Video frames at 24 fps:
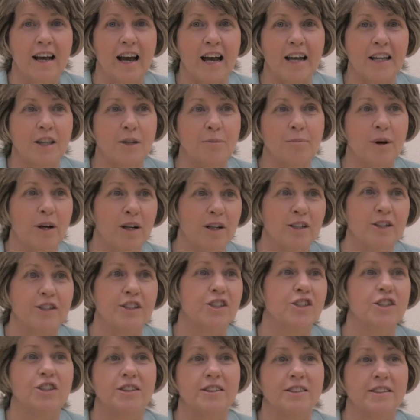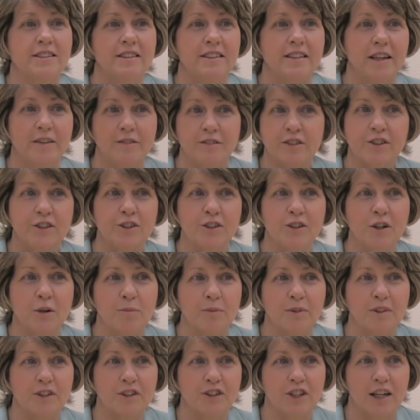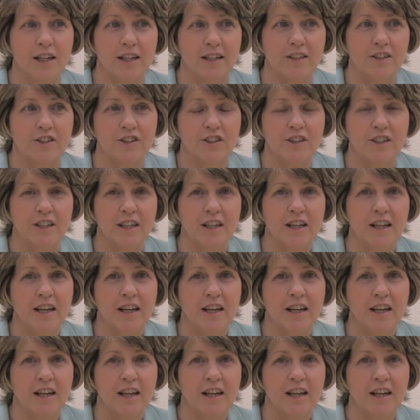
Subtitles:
and the politicians never took up the challenge.